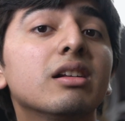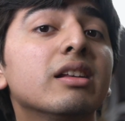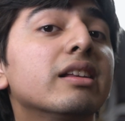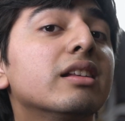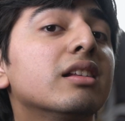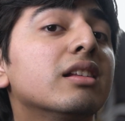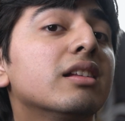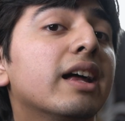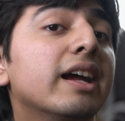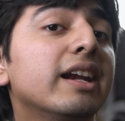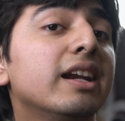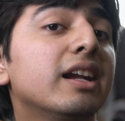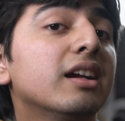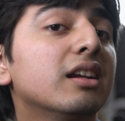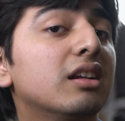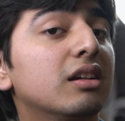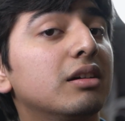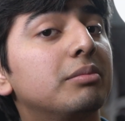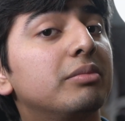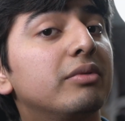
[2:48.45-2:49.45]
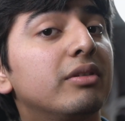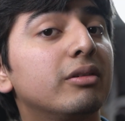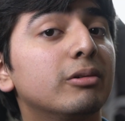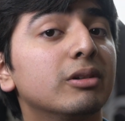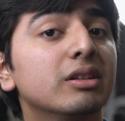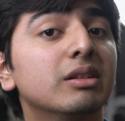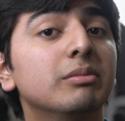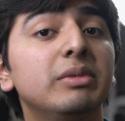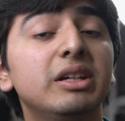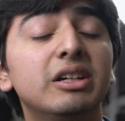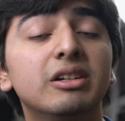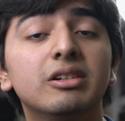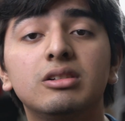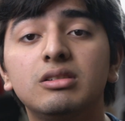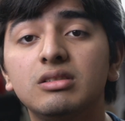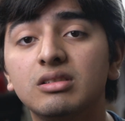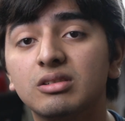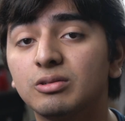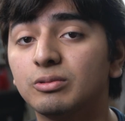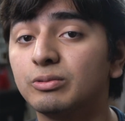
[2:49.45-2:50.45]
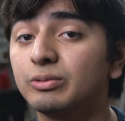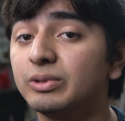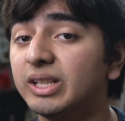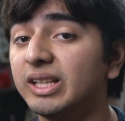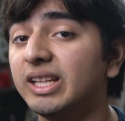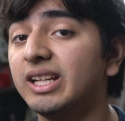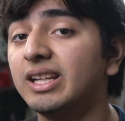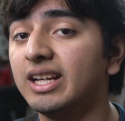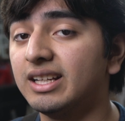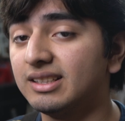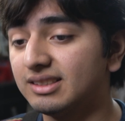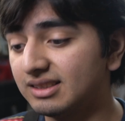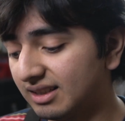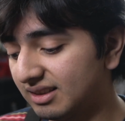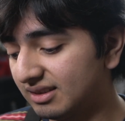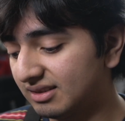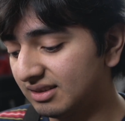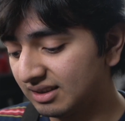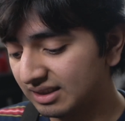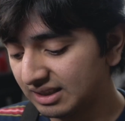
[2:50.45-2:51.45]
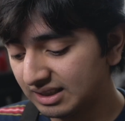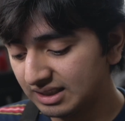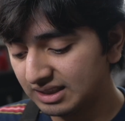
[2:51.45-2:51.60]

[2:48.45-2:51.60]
lining it up with the beard, really nice, guys.